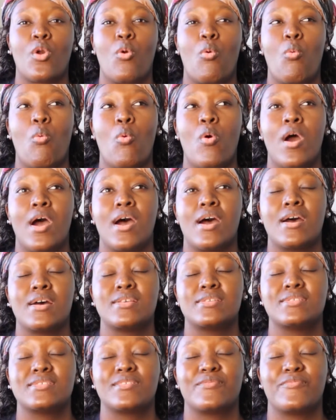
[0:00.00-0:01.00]

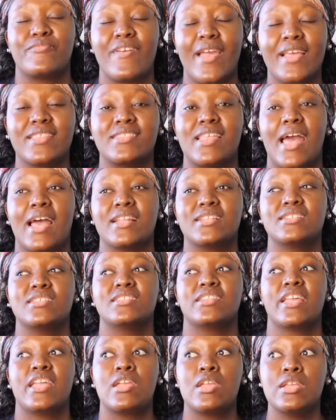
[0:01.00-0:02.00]
was the fact that
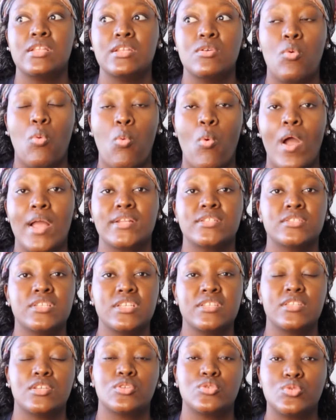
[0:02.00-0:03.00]
they want
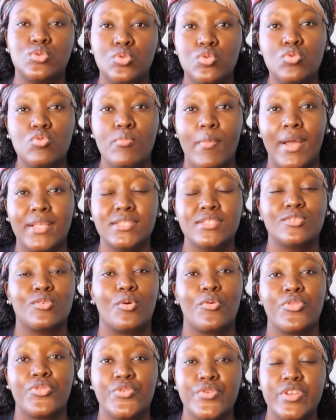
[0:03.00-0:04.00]
either 2 months
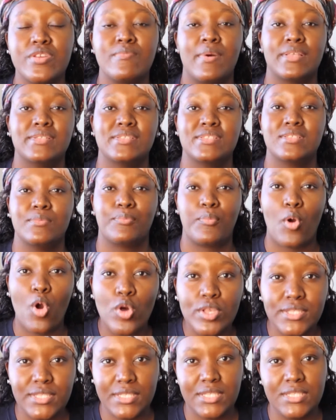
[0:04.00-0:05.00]
or 3 months
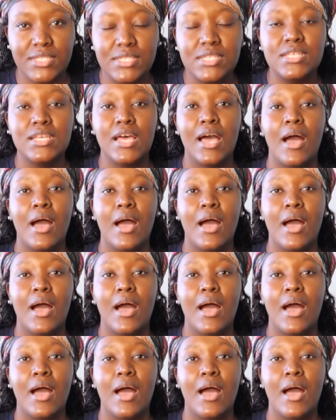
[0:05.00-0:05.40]
deposit